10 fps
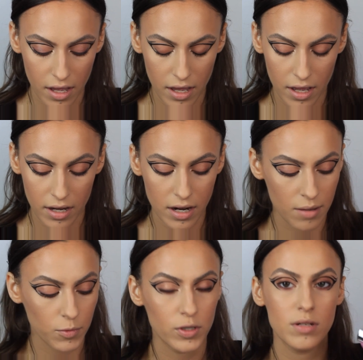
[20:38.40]
And
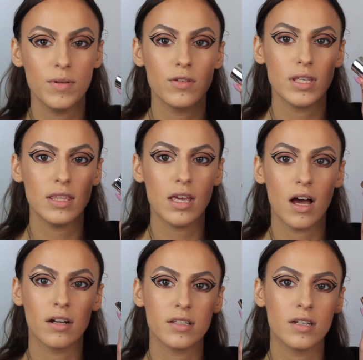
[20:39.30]
I'm going to be using the
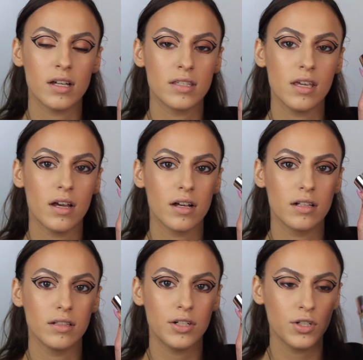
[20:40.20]
Anastasia
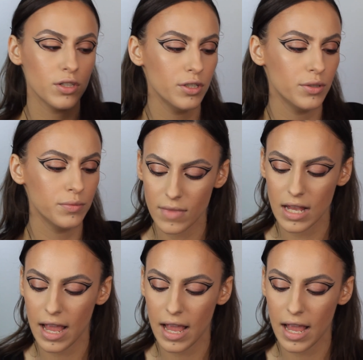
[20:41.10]
glitter glue